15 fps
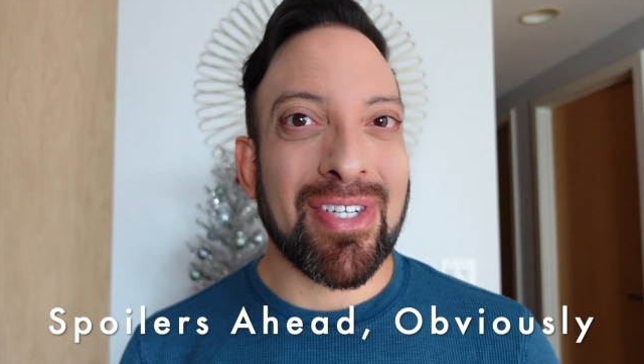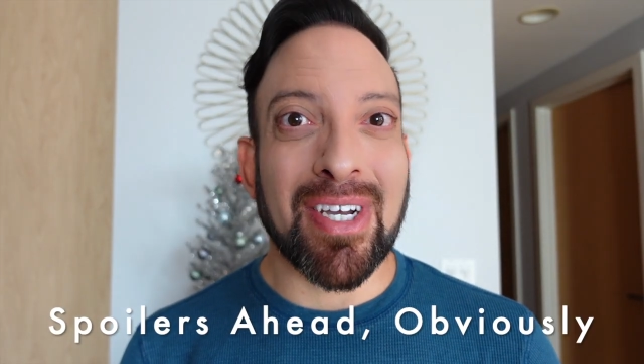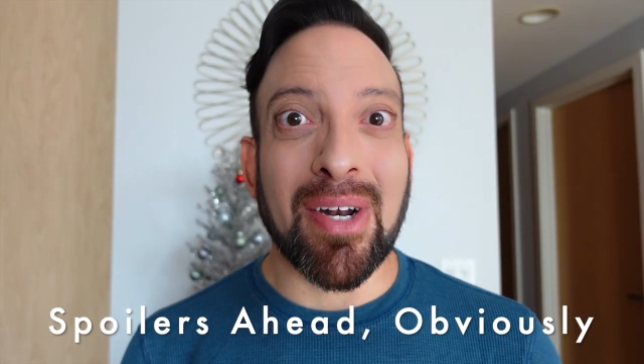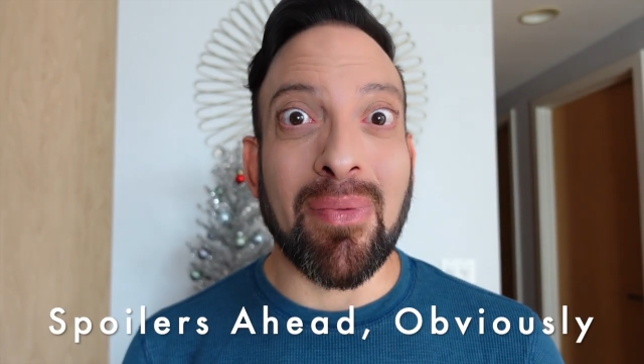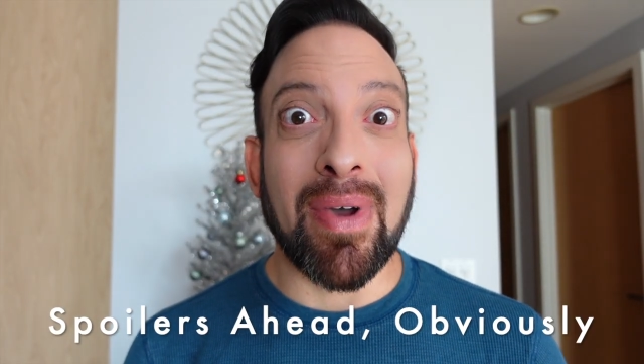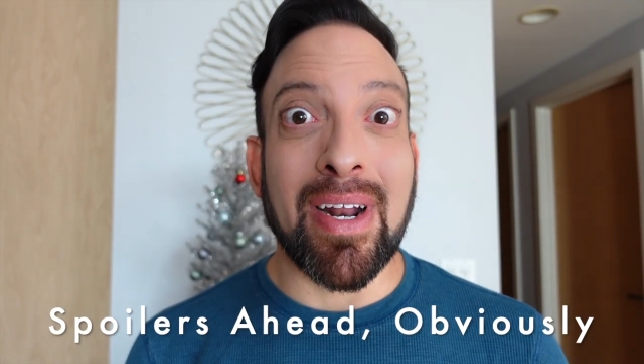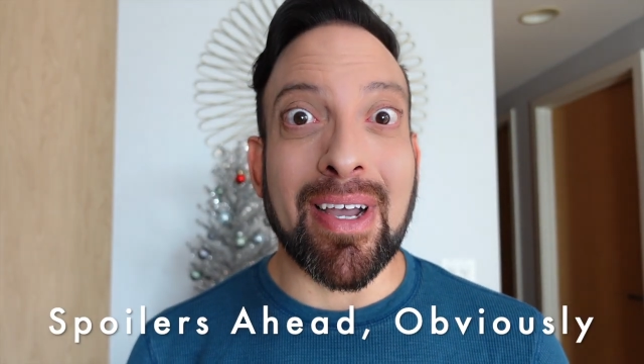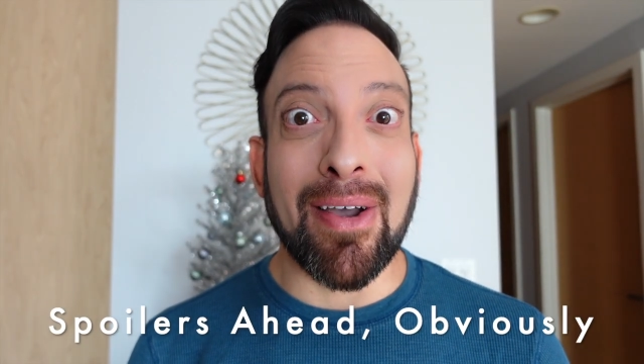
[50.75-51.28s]
you're going
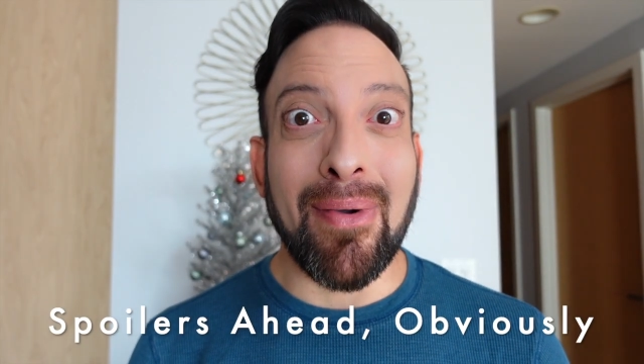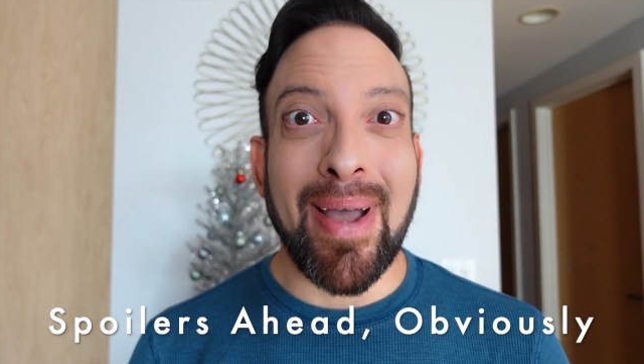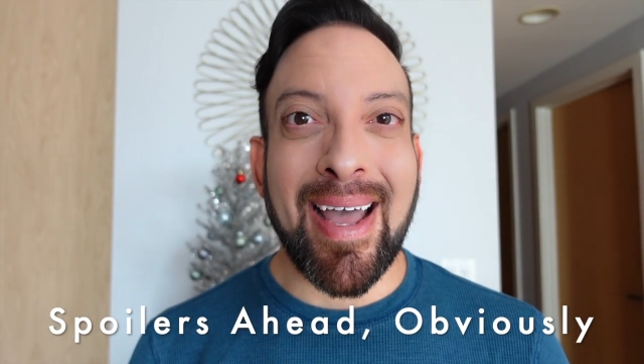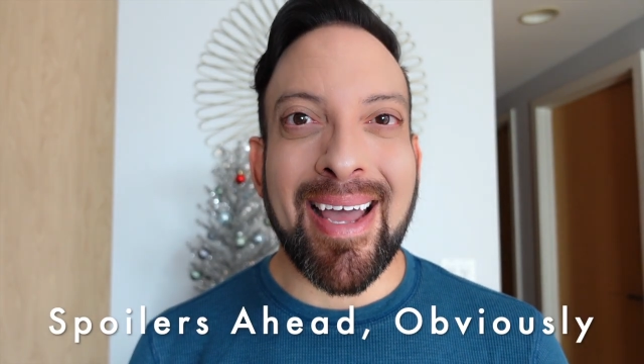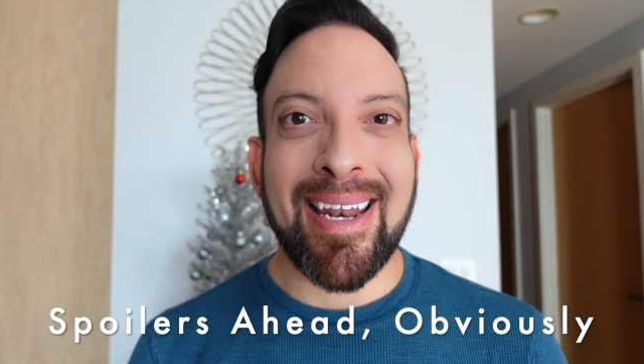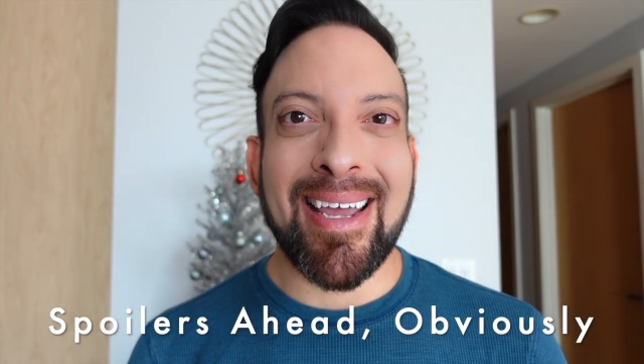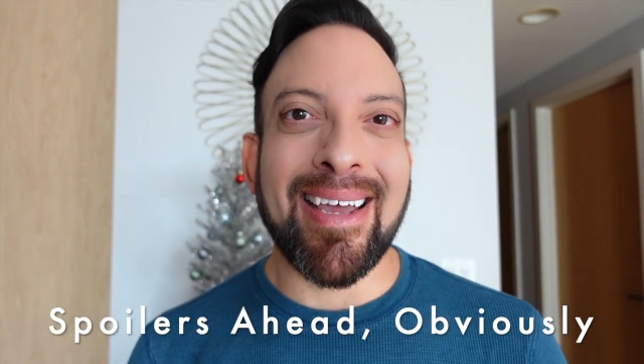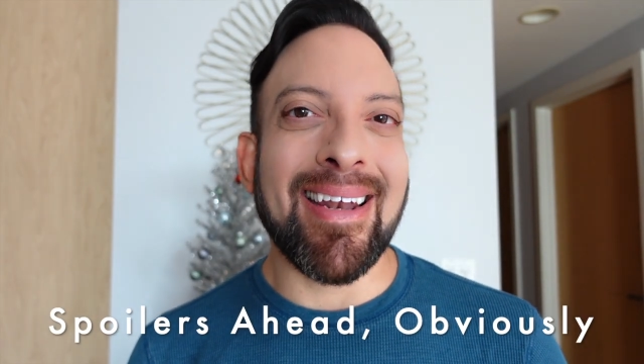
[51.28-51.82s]
to want to go
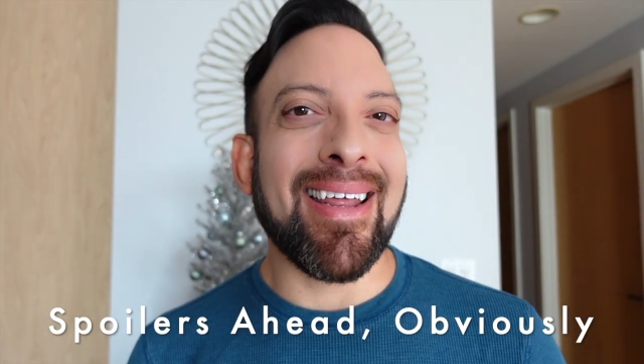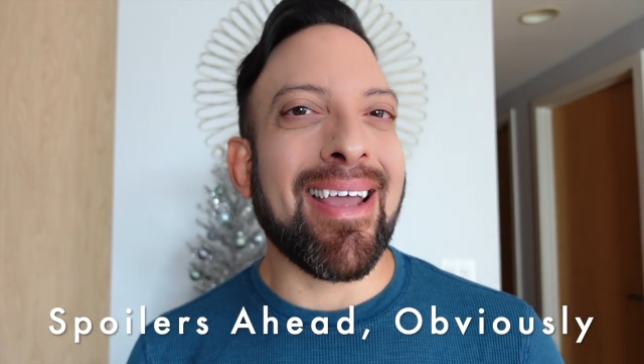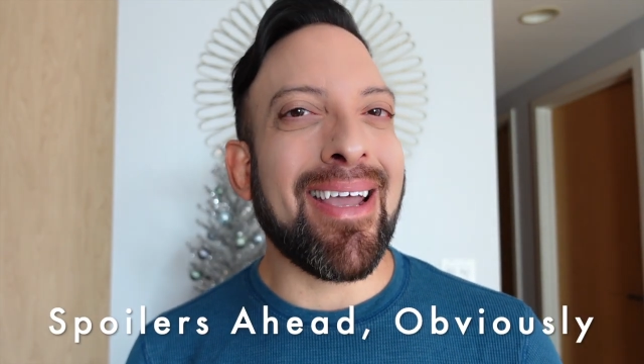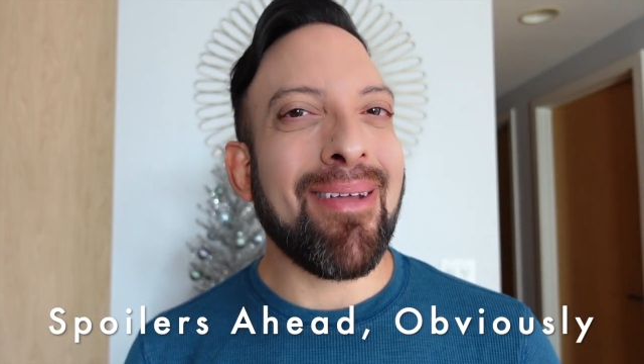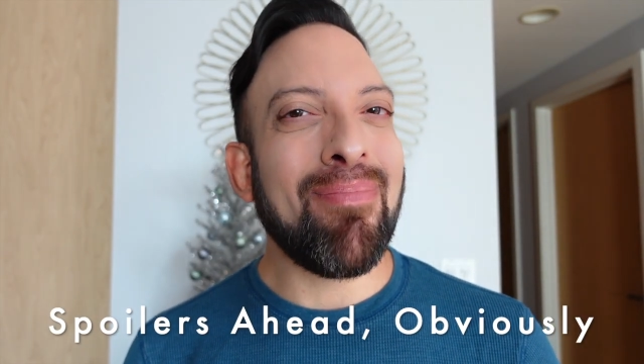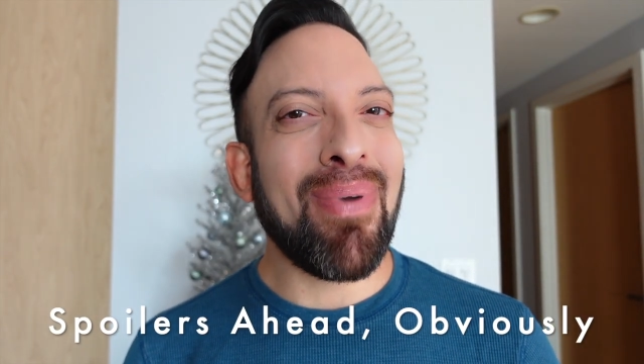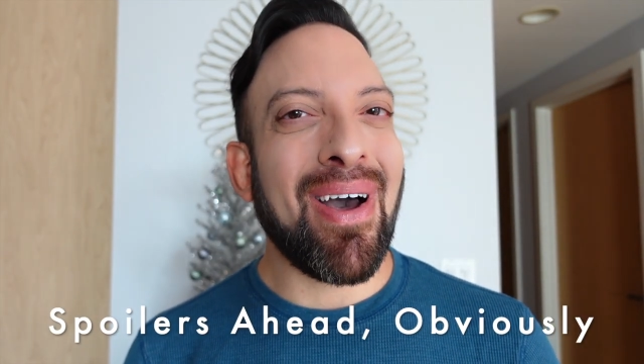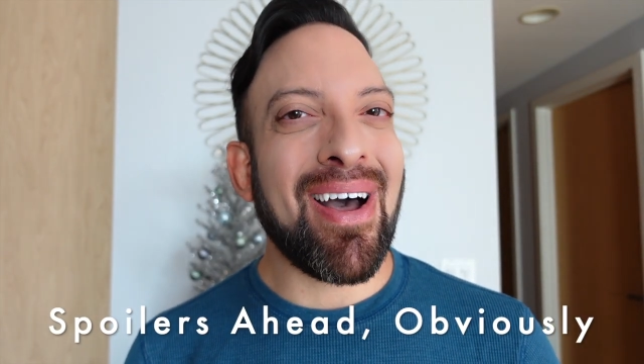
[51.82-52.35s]
ahead and
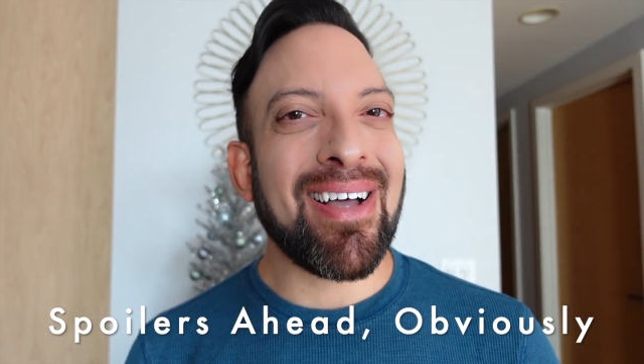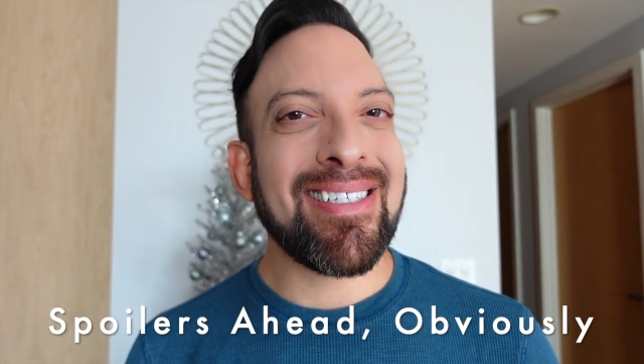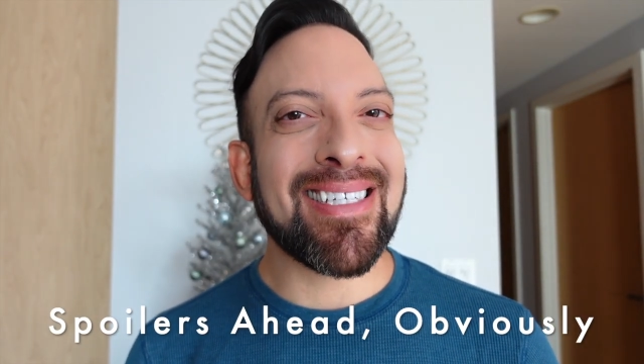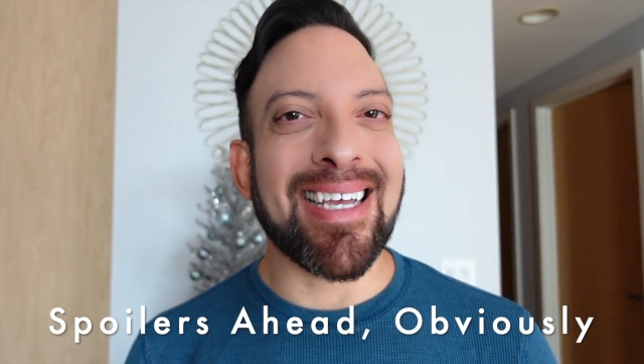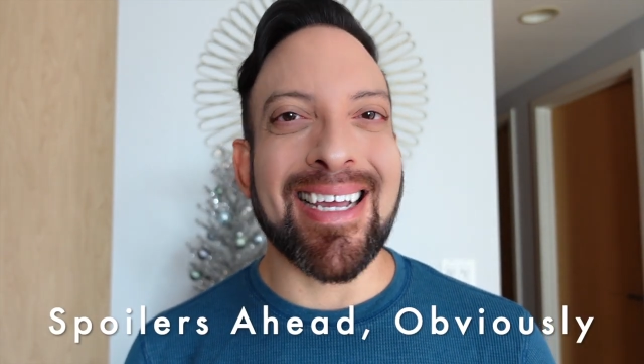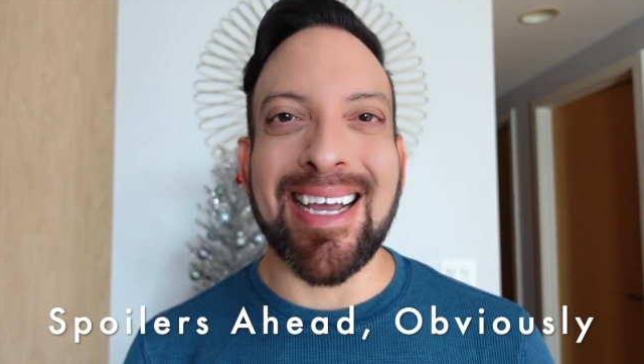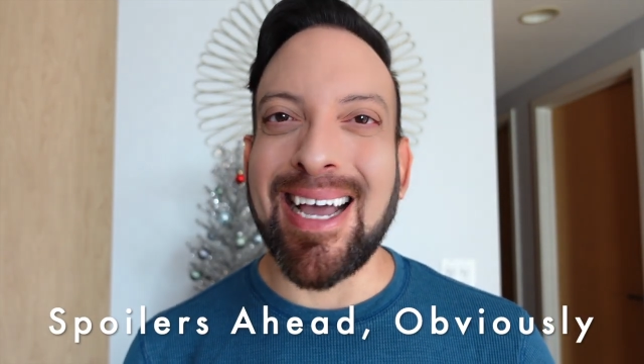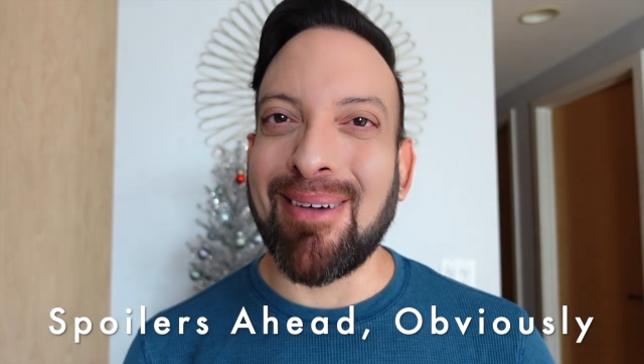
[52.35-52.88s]
hit pause
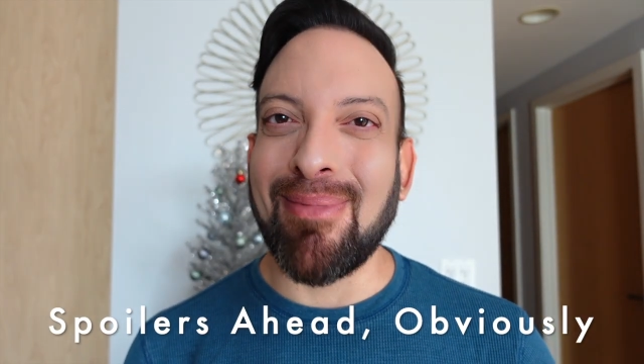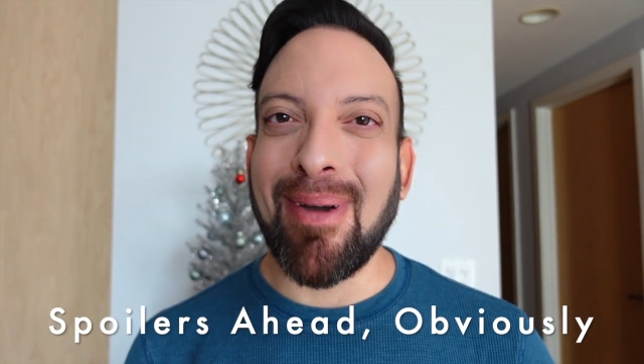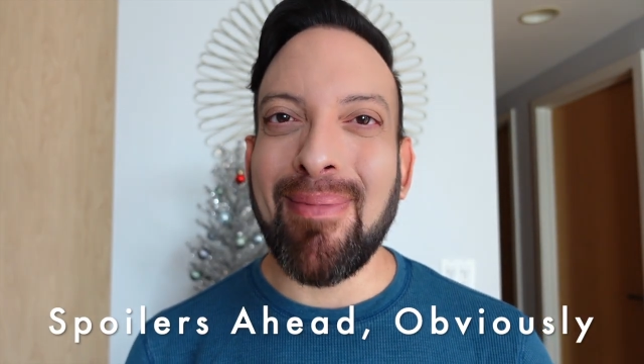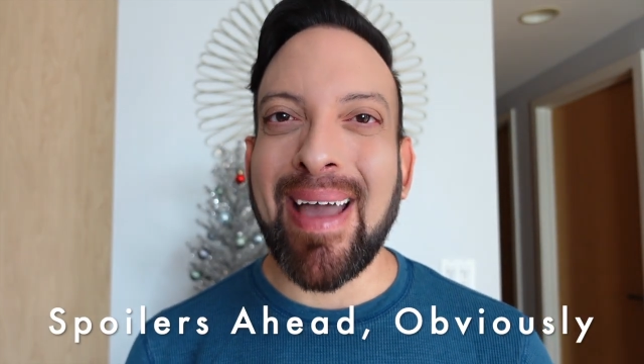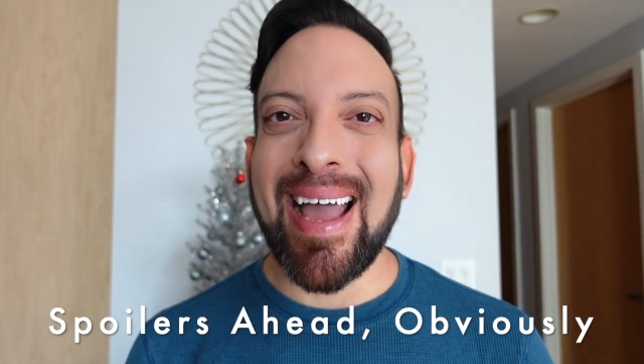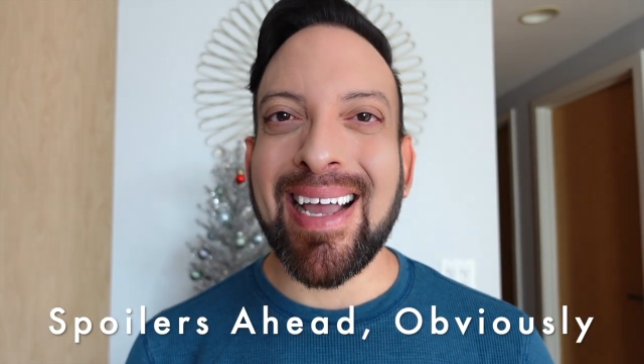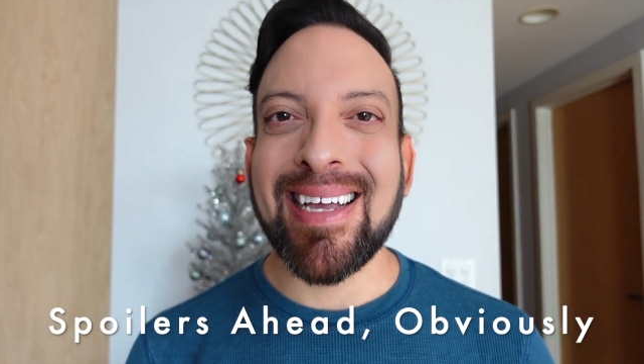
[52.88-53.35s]
and come on back